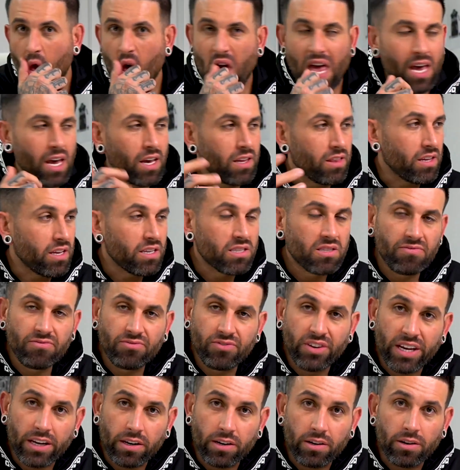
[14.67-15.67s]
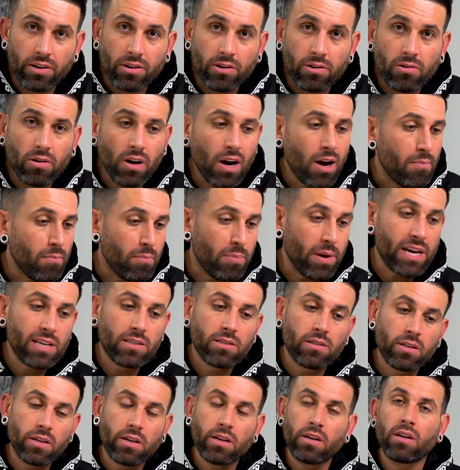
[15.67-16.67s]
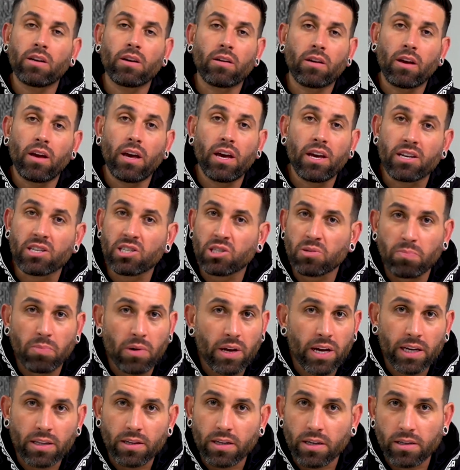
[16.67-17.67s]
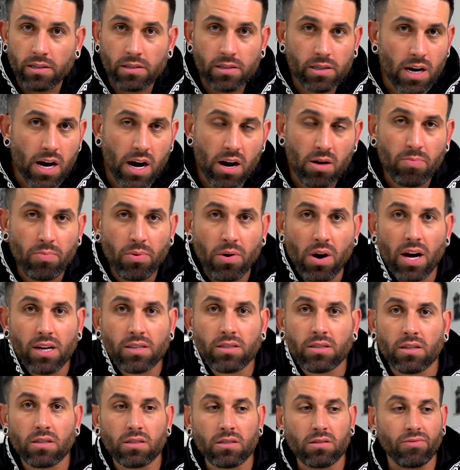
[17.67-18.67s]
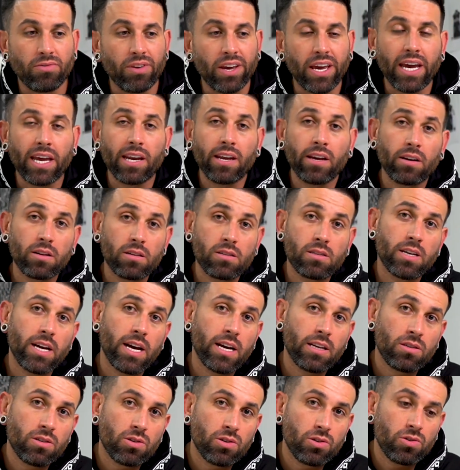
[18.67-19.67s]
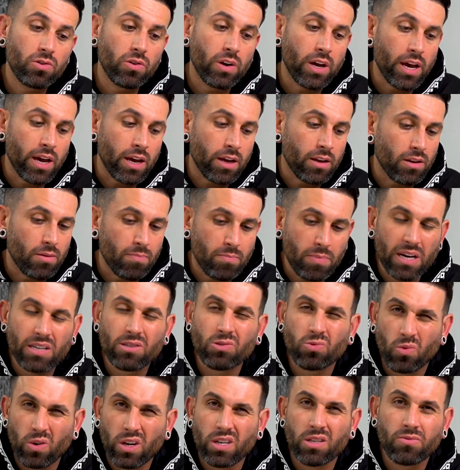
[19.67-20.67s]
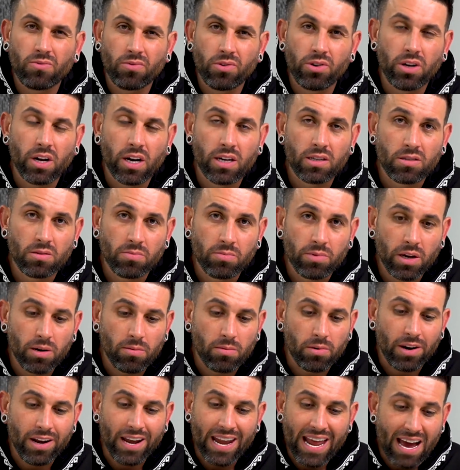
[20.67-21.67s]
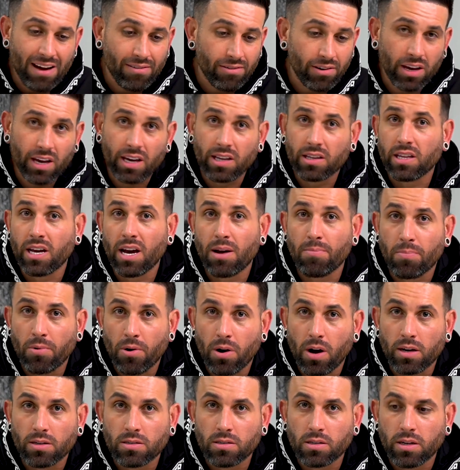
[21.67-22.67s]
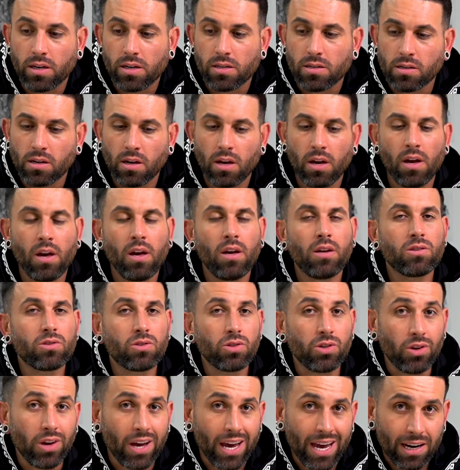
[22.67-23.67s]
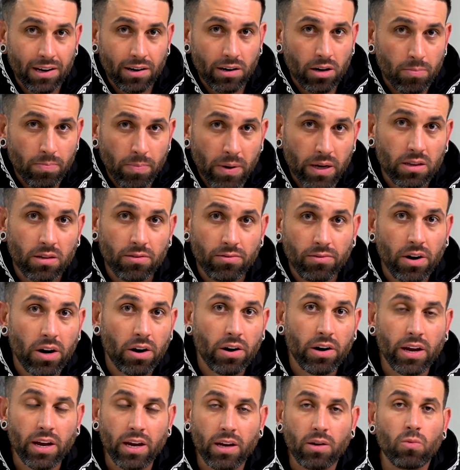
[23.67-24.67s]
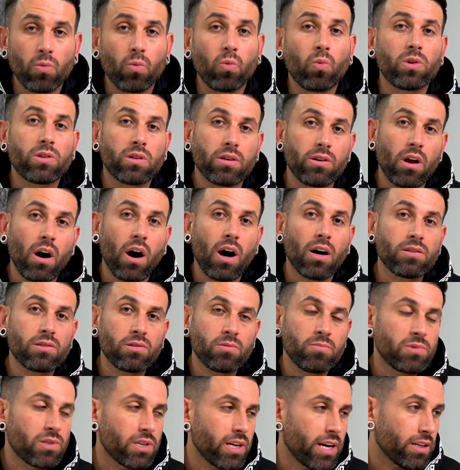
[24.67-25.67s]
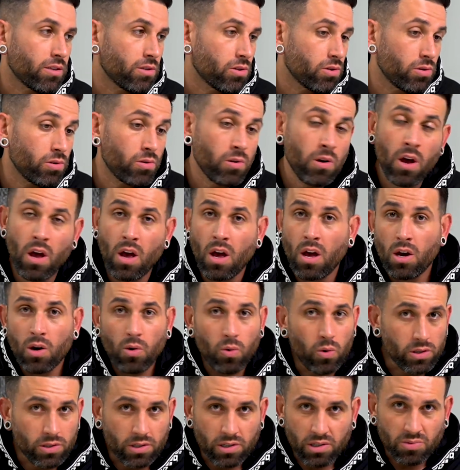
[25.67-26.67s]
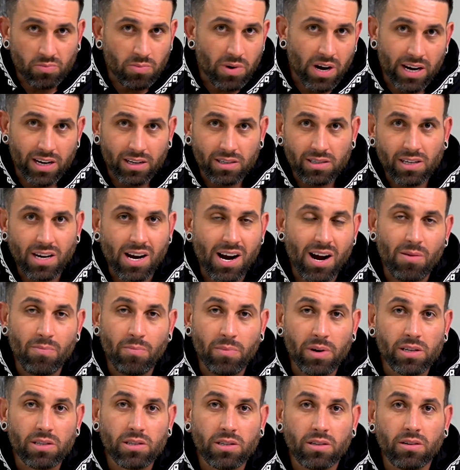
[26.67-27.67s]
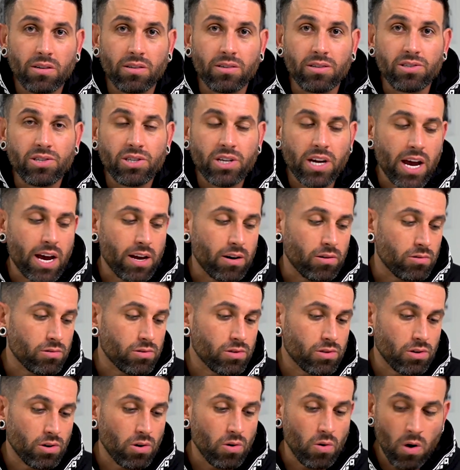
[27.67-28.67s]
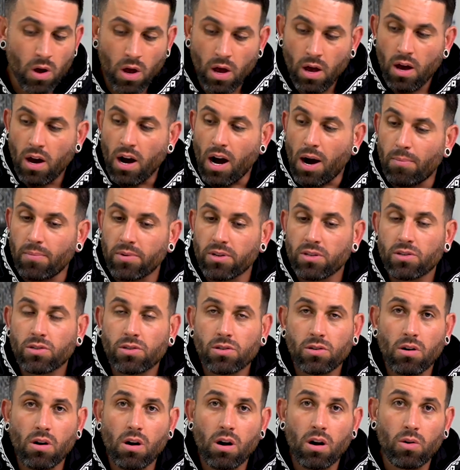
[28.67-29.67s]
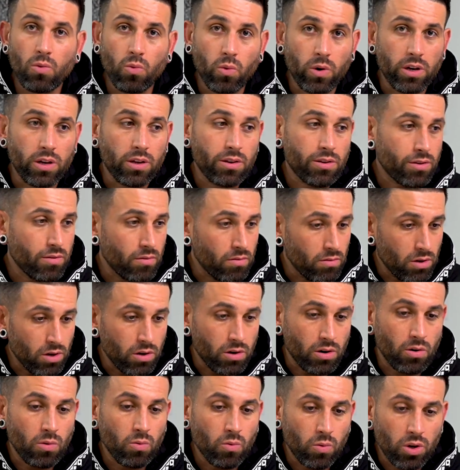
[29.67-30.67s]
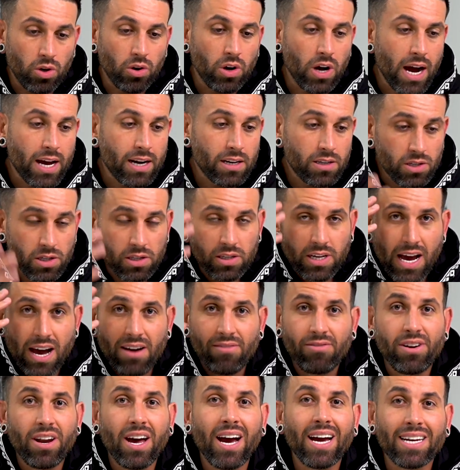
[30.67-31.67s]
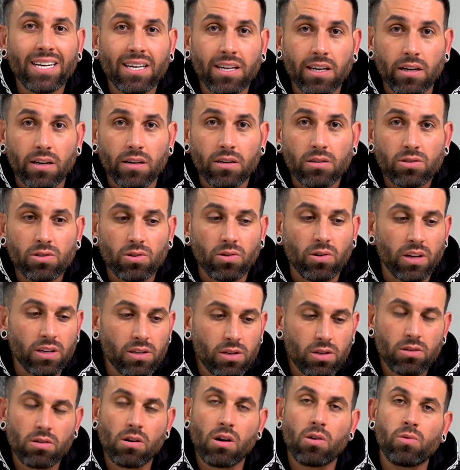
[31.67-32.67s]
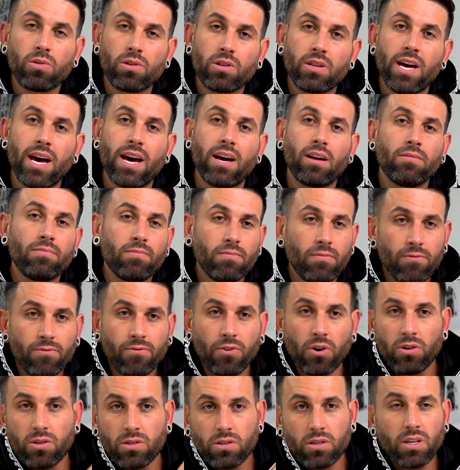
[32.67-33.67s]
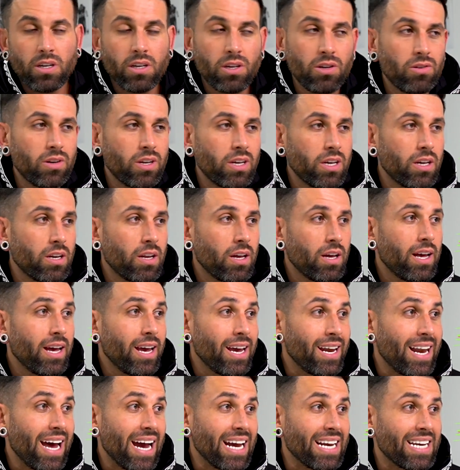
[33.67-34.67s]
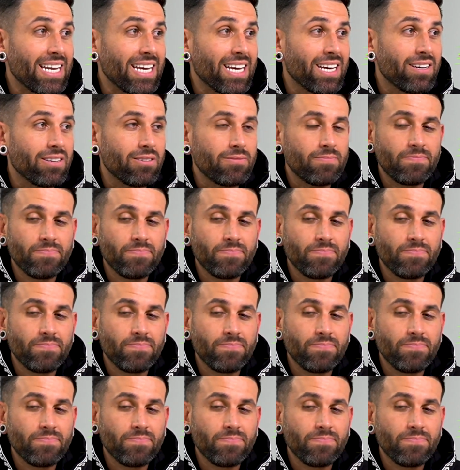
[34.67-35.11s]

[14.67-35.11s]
In this video, I'm basically going to explain the entire process of getting a tattoo and the best ways for you guys to be able to navigate that process so you end up at the very end with an awesome tattoo, which is my entire mission on the channel. So I'm going to start with, you got to just have an idea. So let's start with that. First thing you need, an idea.